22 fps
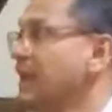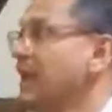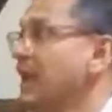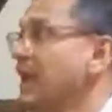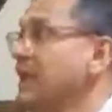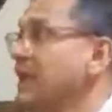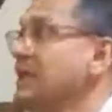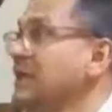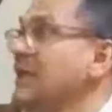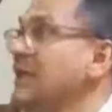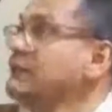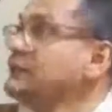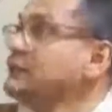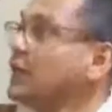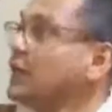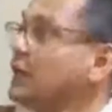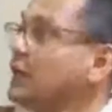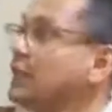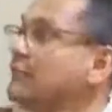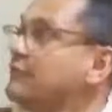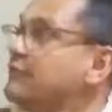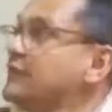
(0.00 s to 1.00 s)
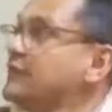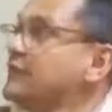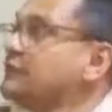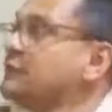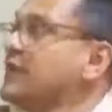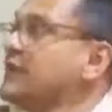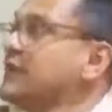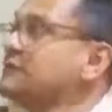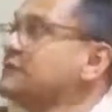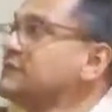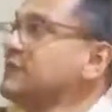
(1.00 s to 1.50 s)
He gave us all of this, so
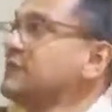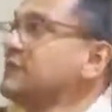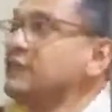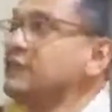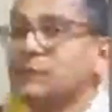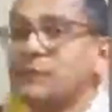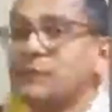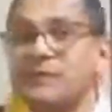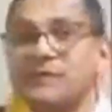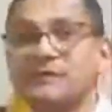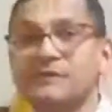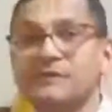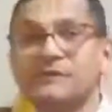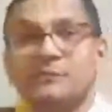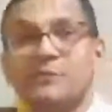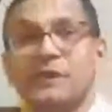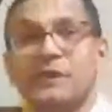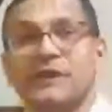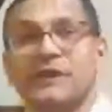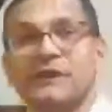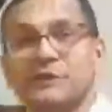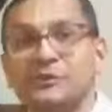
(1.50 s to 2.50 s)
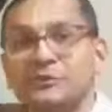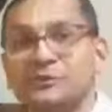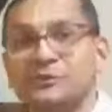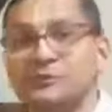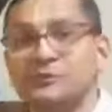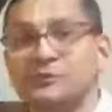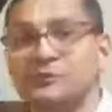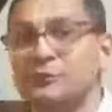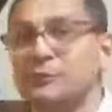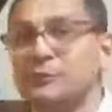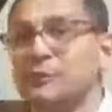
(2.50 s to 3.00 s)
I guess the little tapasya we can do is
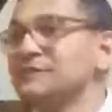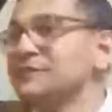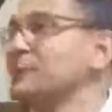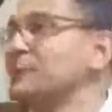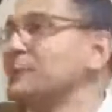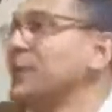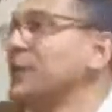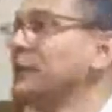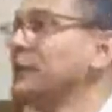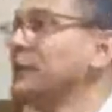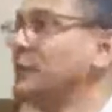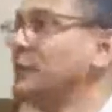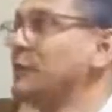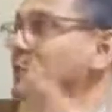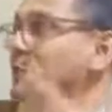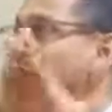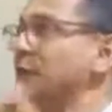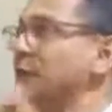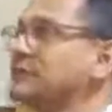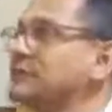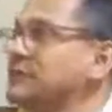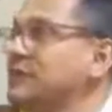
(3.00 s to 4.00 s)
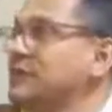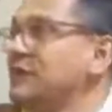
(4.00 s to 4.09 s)
to once in a while go out,